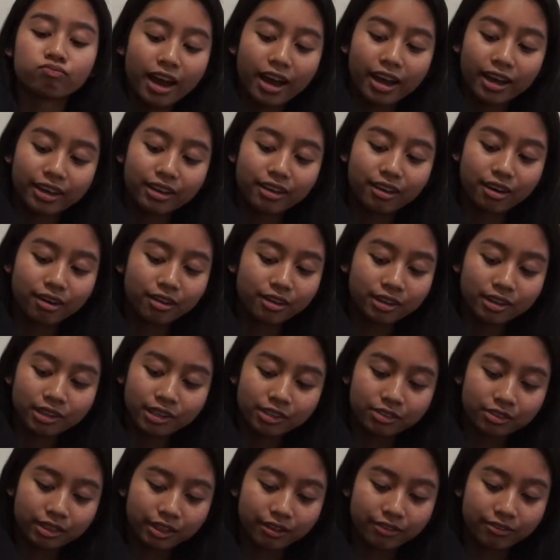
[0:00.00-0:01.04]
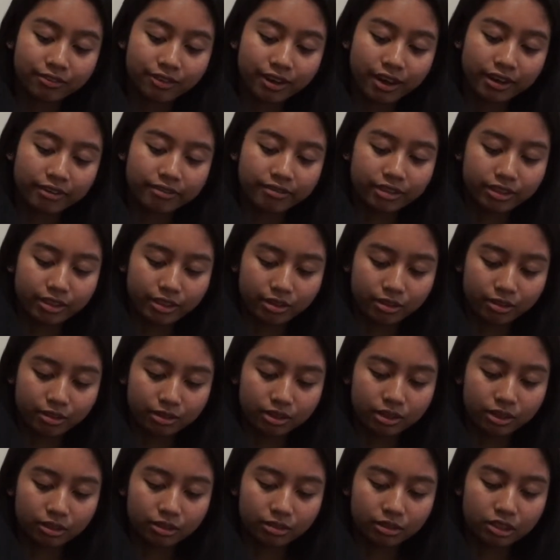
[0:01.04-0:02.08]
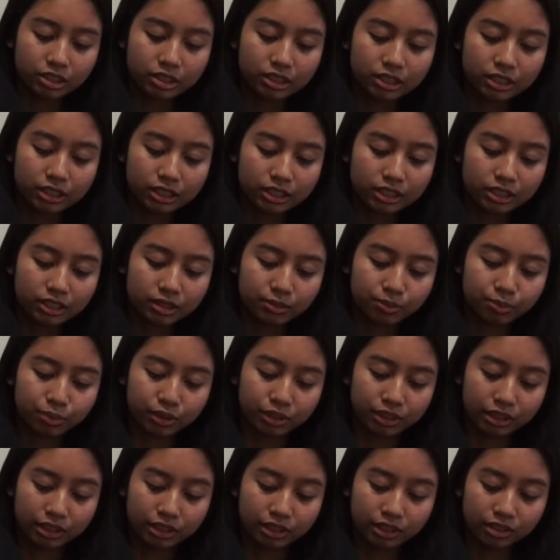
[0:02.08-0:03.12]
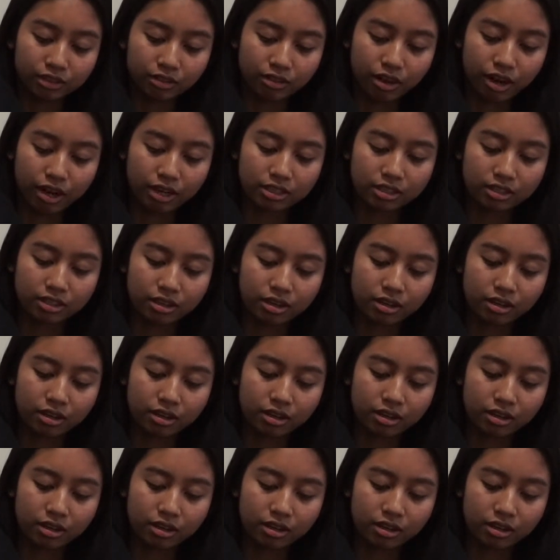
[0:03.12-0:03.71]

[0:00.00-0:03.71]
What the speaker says: I got her in grade 5 though, so she is pretty scratched